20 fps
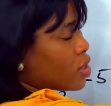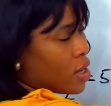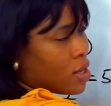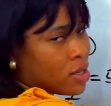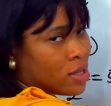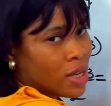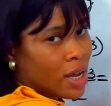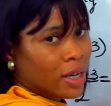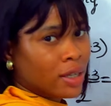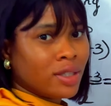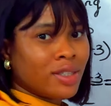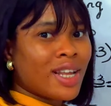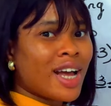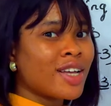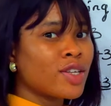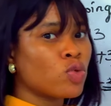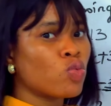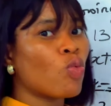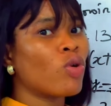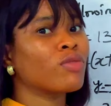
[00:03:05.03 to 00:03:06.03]
hand side.
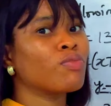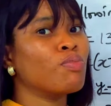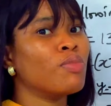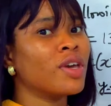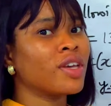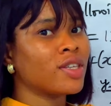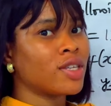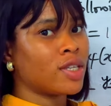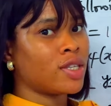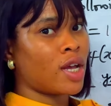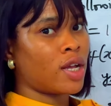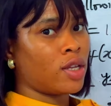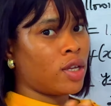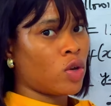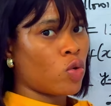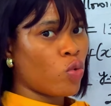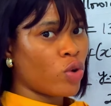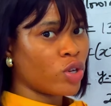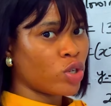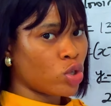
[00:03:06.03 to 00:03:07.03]
That's what makes it an
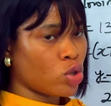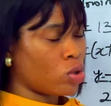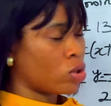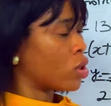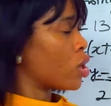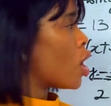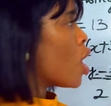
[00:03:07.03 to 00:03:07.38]
equation.